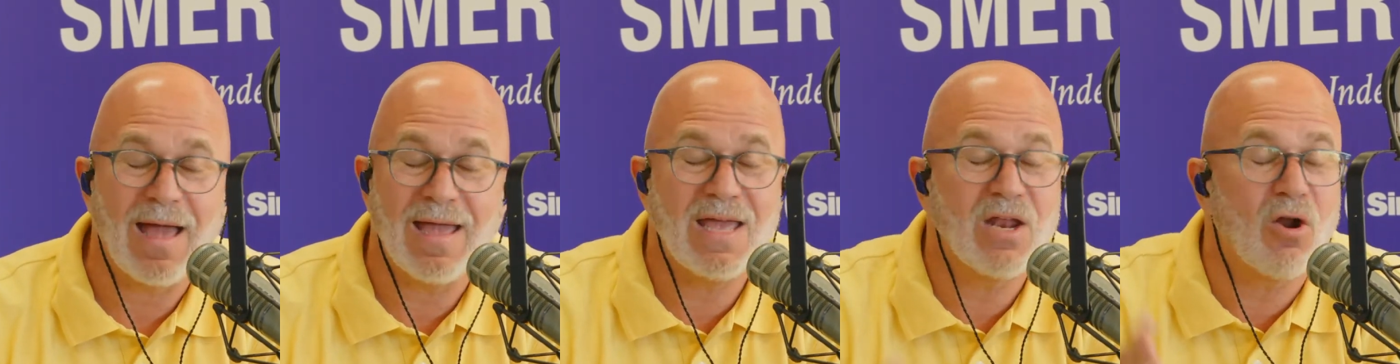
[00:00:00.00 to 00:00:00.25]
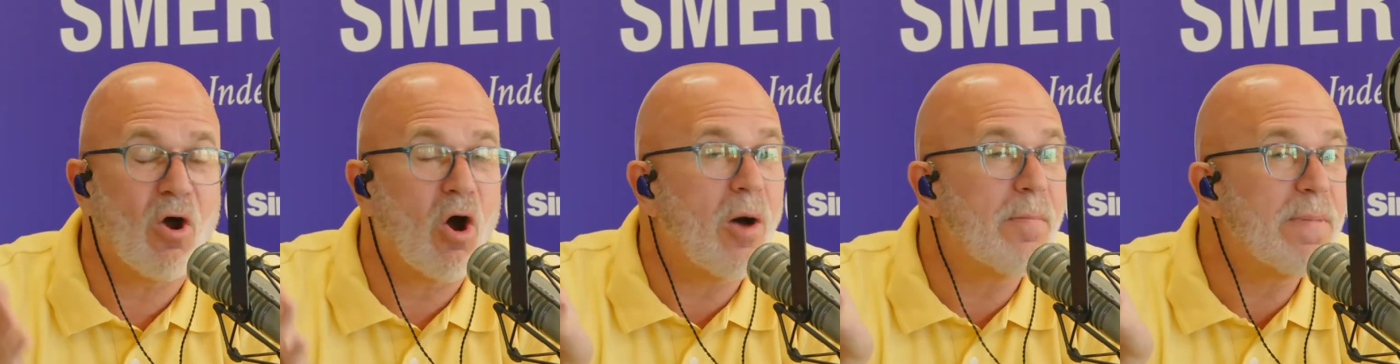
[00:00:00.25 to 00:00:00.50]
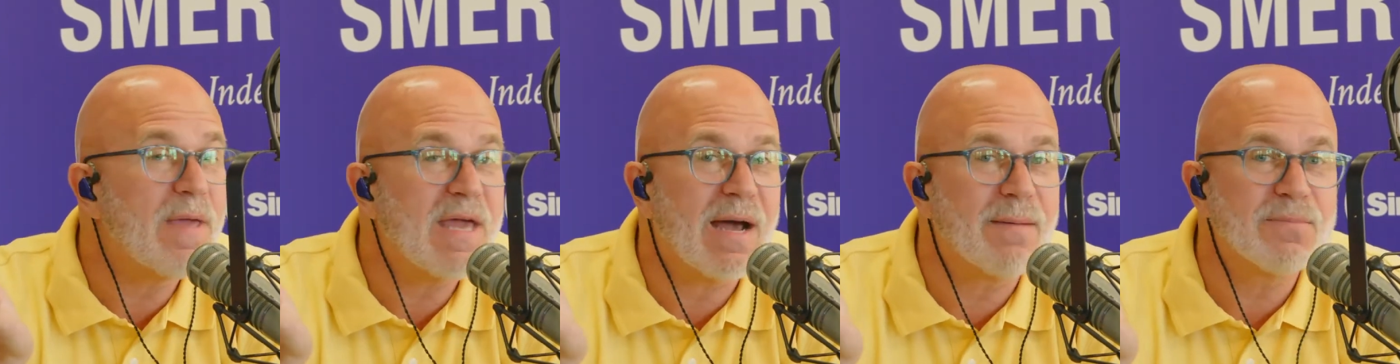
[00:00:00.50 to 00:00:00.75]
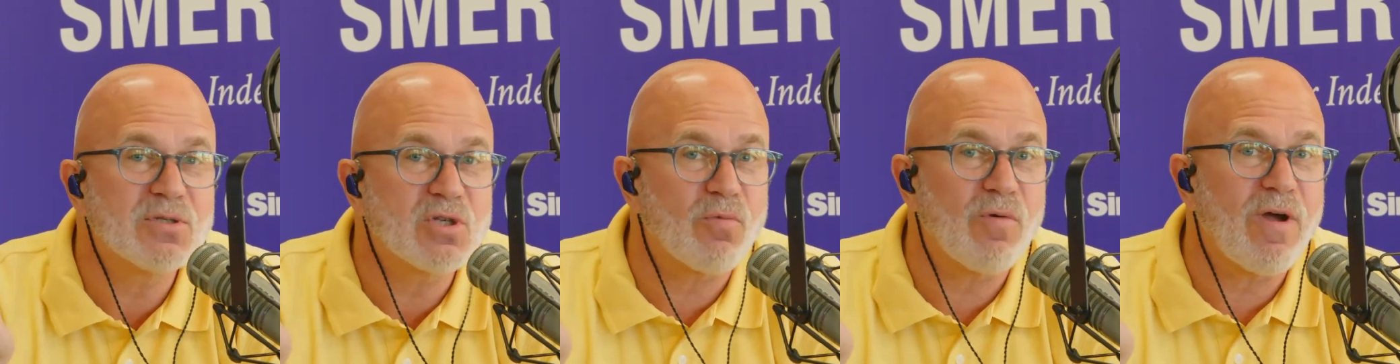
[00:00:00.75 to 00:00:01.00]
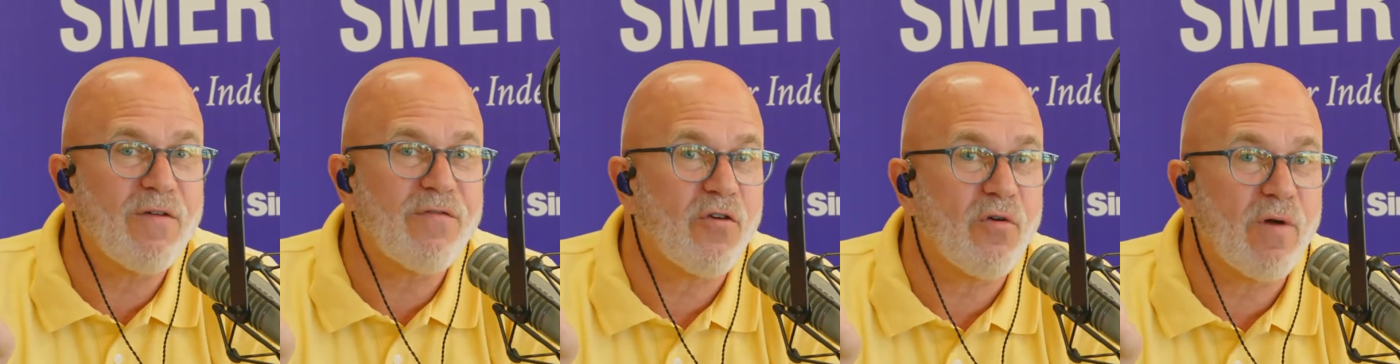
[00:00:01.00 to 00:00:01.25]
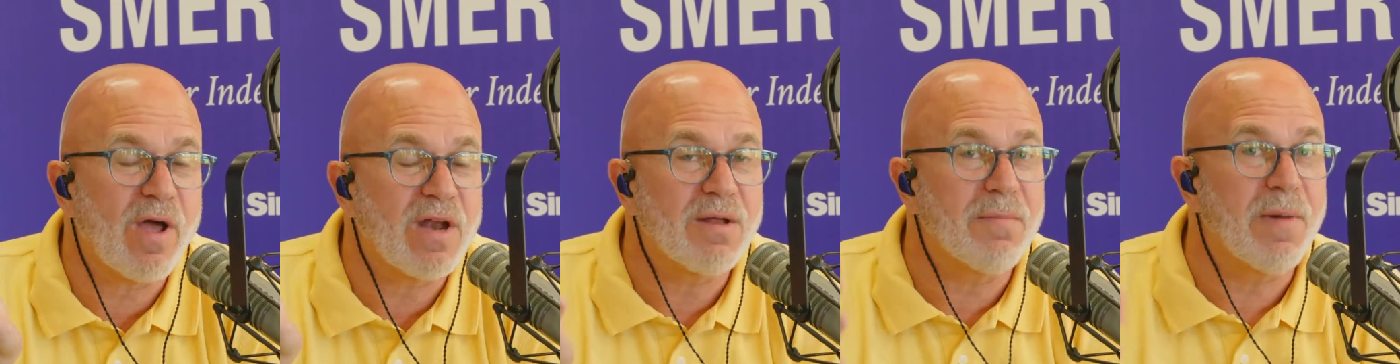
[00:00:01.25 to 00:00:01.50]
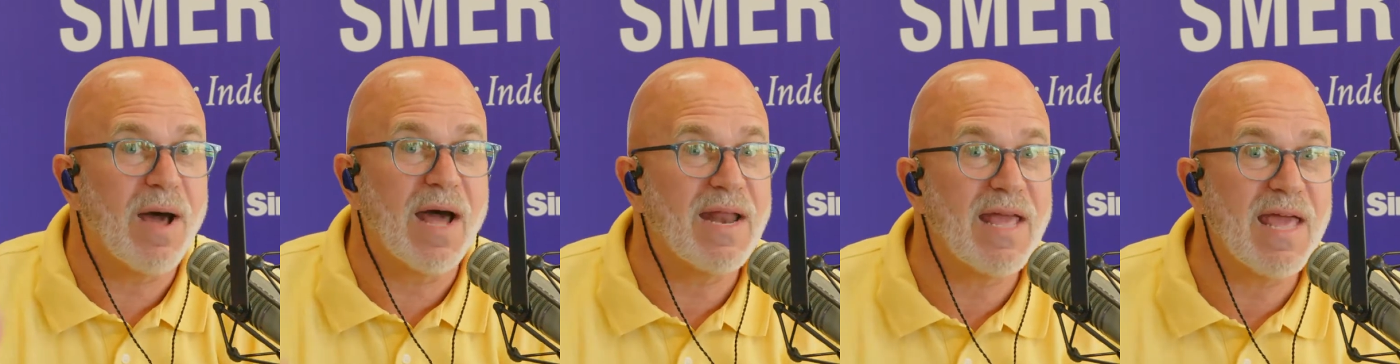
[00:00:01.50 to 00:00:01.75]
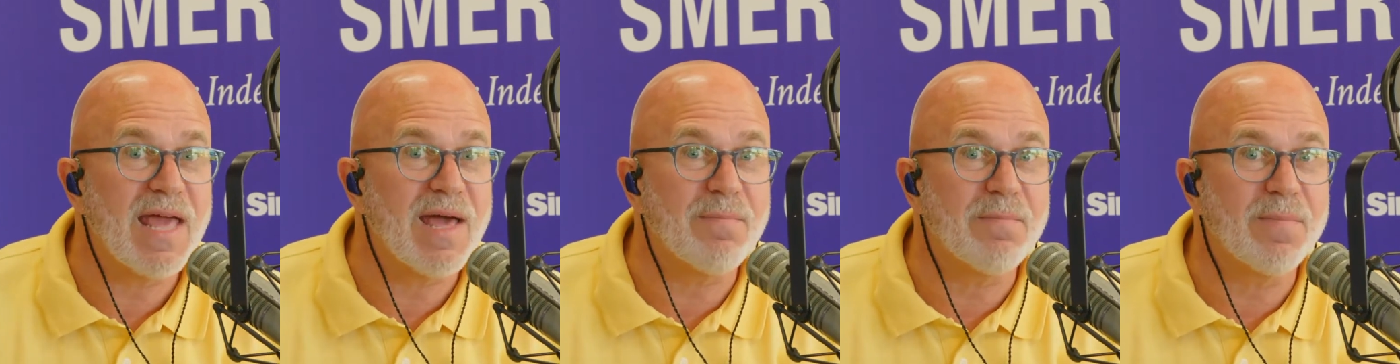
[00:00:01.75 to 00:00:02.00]
It all becomes a referendum on
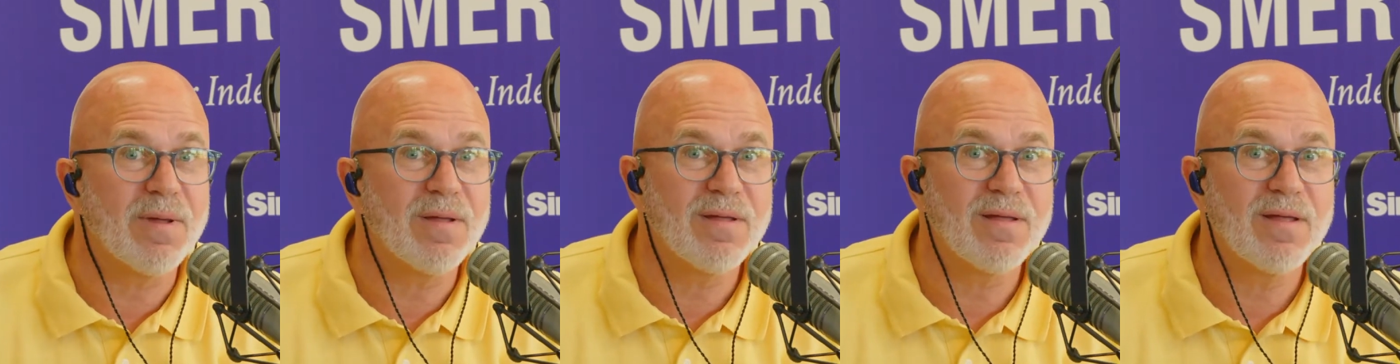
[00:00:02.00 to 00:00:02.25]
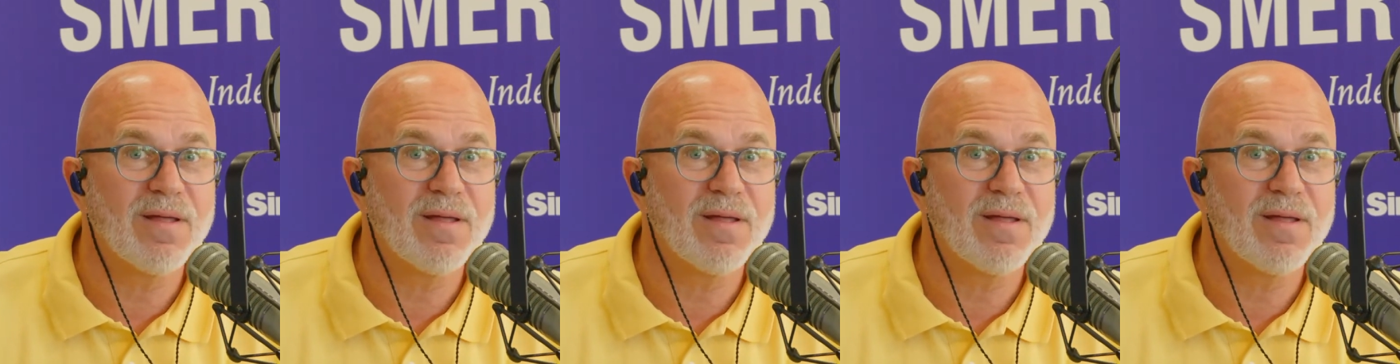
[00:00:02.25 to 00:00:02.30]
him.